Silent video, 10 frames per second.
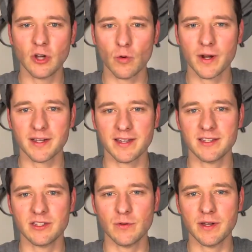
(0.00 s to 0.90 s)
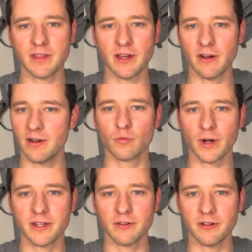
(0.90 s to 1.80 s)
GORUCK is doing their
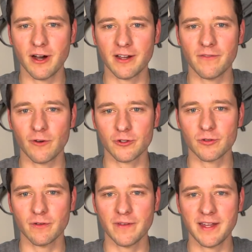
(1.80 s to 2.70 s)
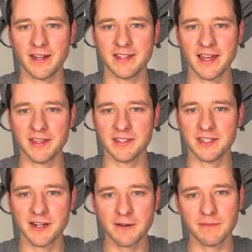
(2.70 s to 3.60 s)
Ruck Your Dog virtual event again this
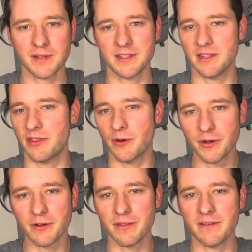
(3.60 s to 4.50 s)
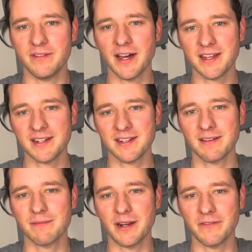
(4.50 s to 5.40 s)
year. It's the third year they've done it.
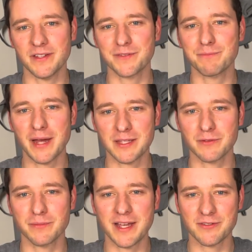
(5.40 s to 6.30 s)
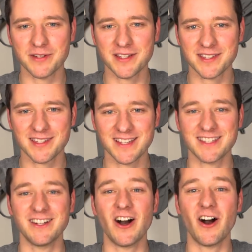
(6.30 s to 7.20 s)
Benefits Pets for Patriots.
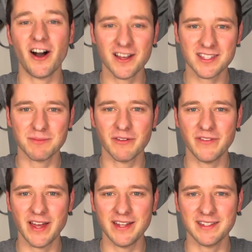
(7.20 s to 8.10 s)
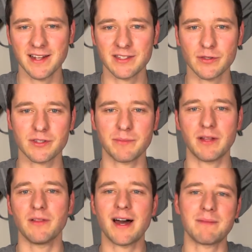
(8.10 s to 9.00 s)
It's an awesome event, and so there's gonna be a
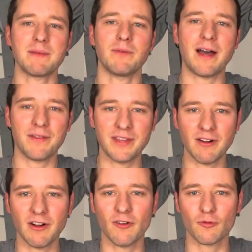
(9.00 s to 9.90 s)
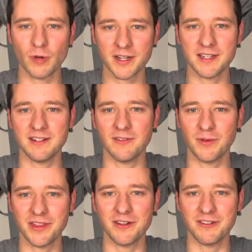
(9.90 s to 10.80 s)
lot of people out there rucking
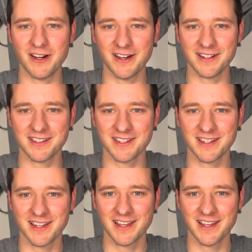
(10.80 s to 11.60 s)
with their dogs.